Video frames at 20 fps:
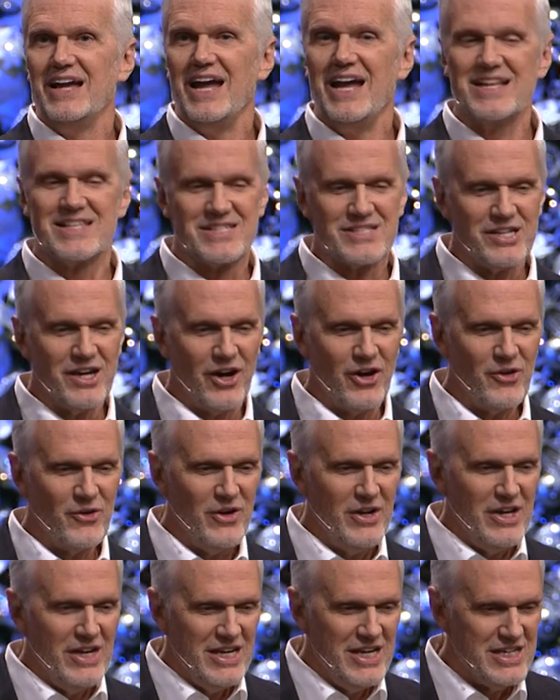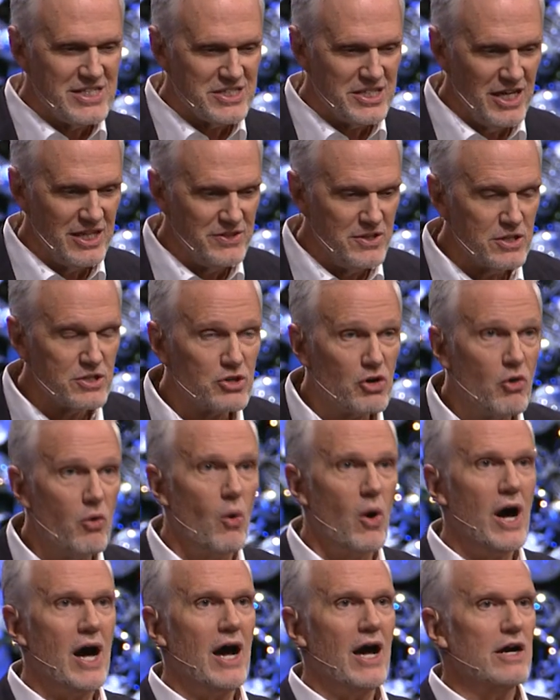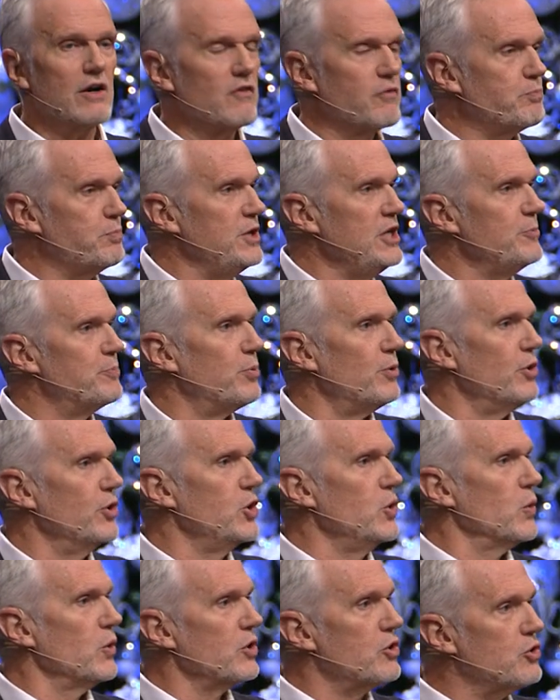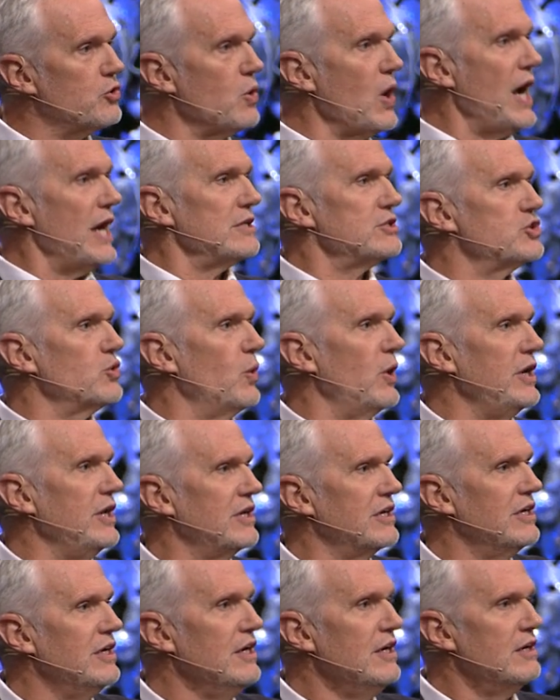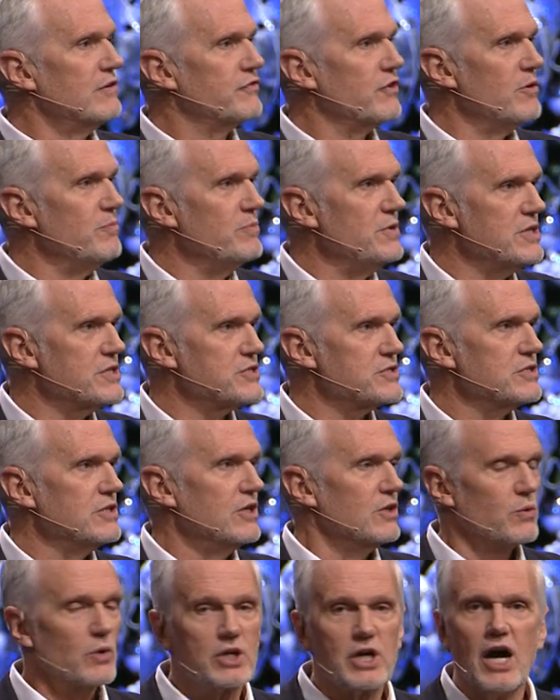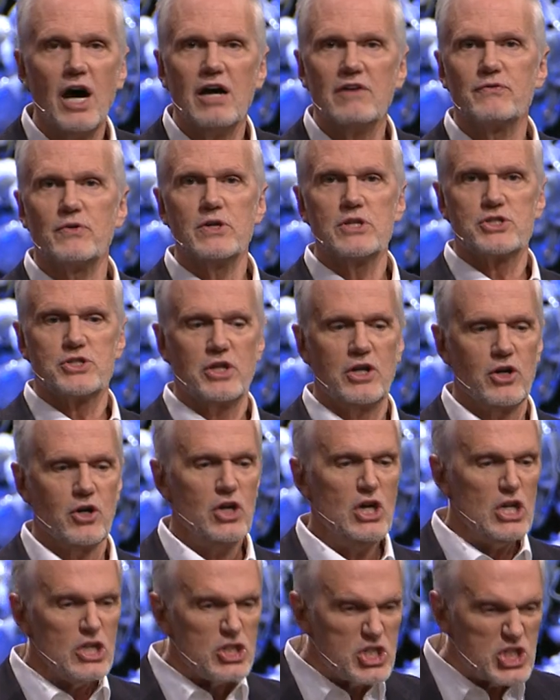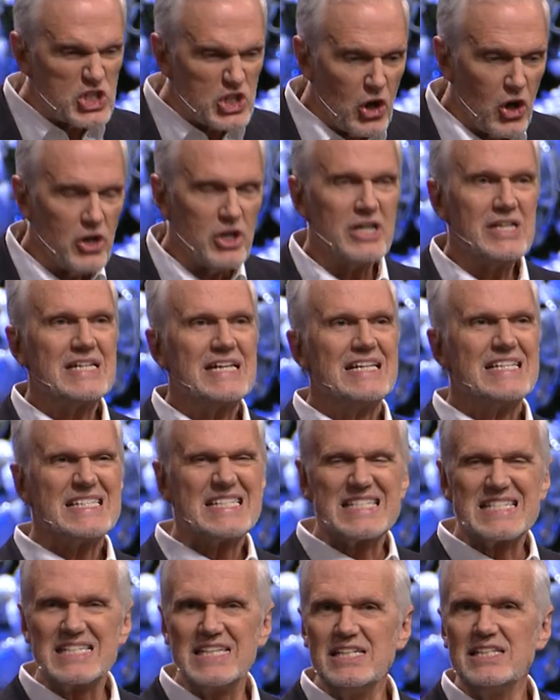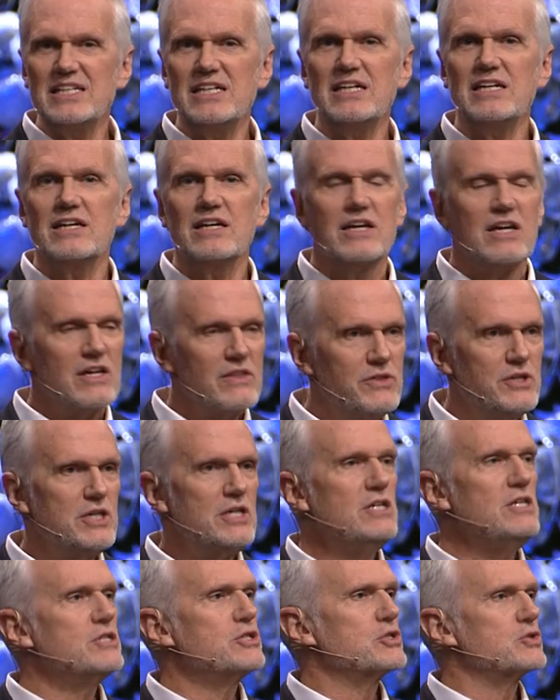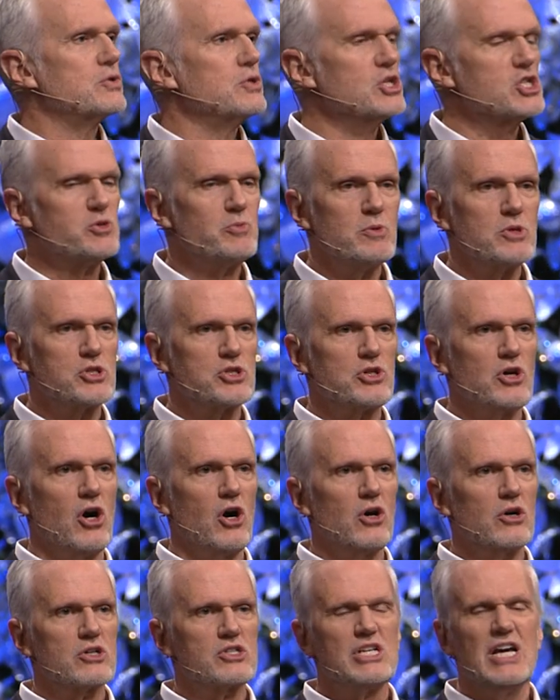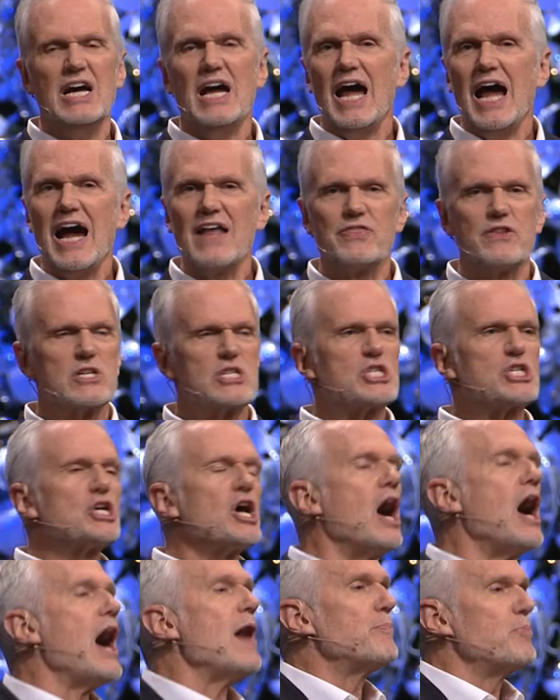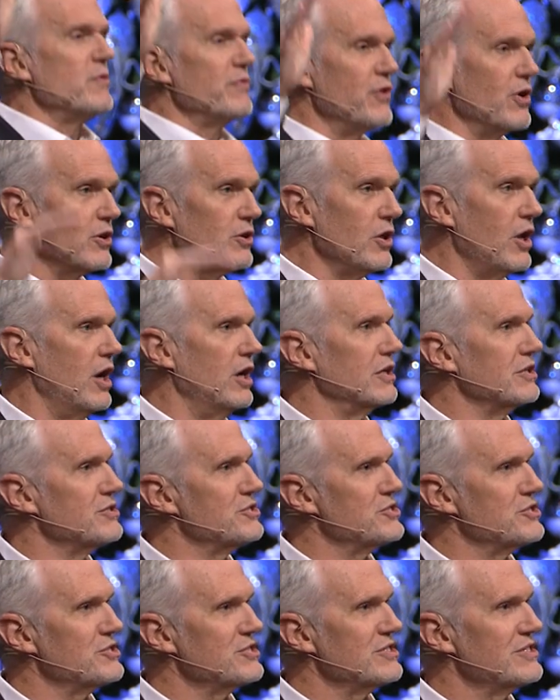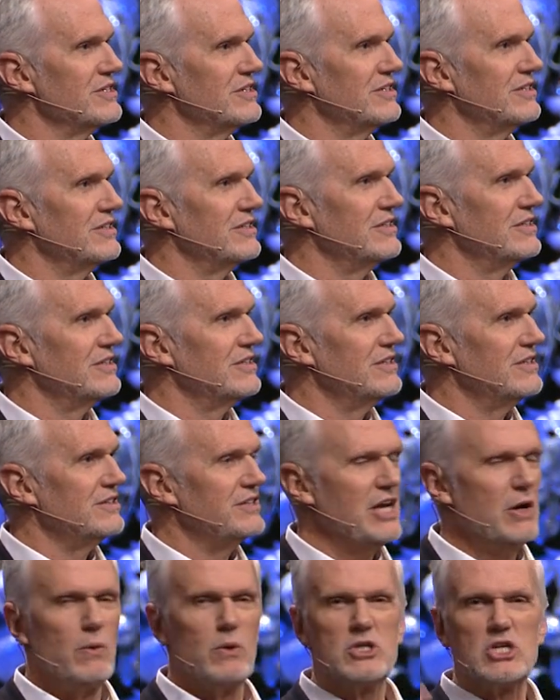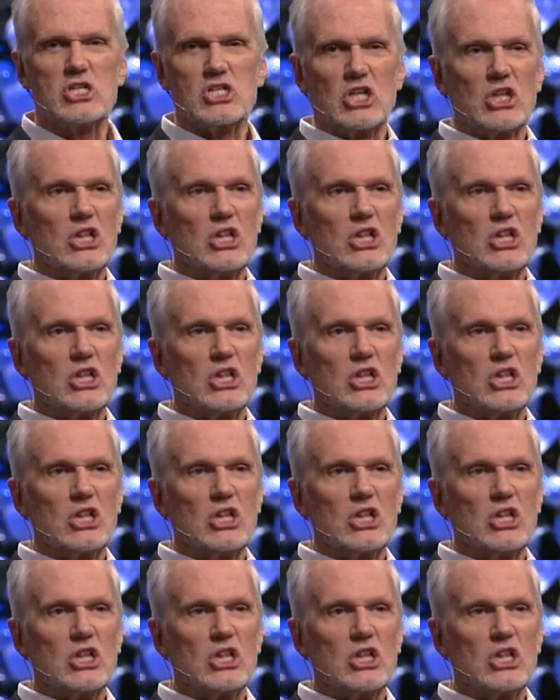And so he said, This choir of people who were graduating from this recovery center started singing these Christmas songs at the top of their lungs. They were just